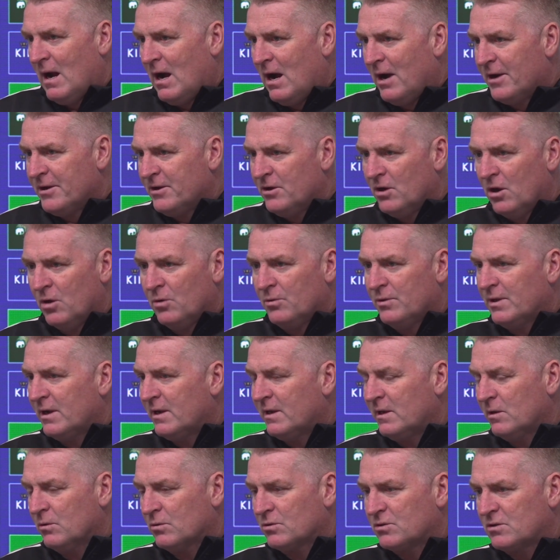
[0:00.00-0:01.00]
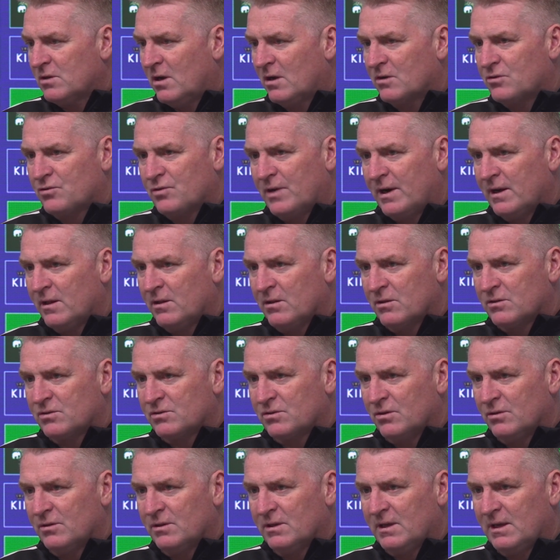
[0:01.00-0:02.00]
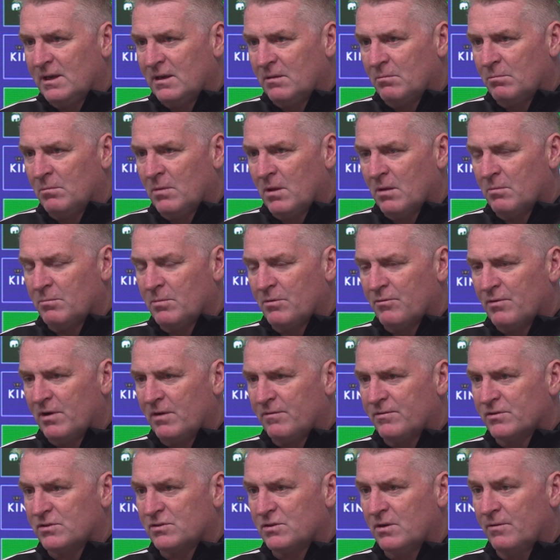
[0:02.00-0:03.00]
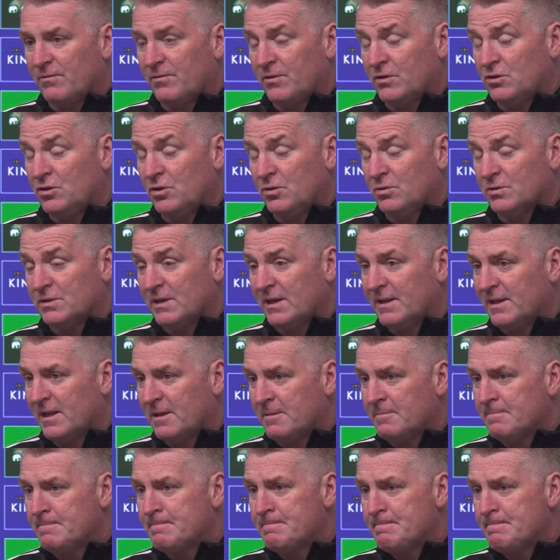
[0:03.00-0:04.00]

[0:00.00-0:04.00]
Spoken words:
I know that he'll start training on Sunday and be ready for Tuesday then.